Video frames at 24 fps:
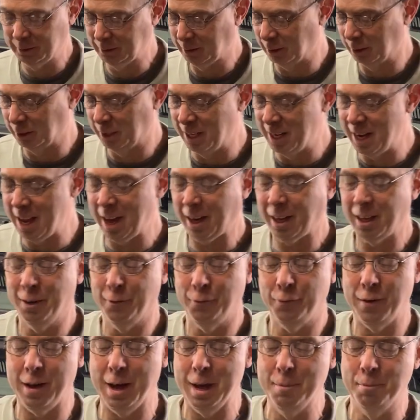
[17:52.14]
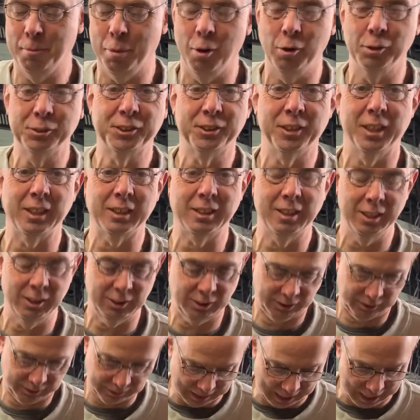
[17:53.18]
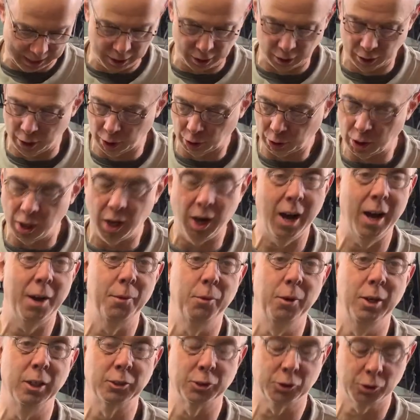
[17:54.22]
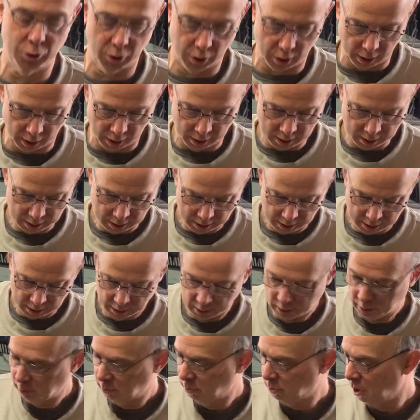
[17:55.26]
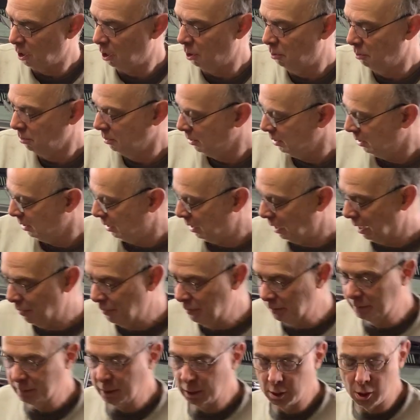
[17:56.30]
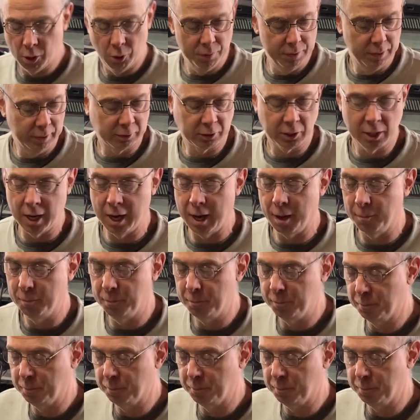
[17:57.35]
because you're not going to find bolts like this at your local hardware store. So that means they go in this cup.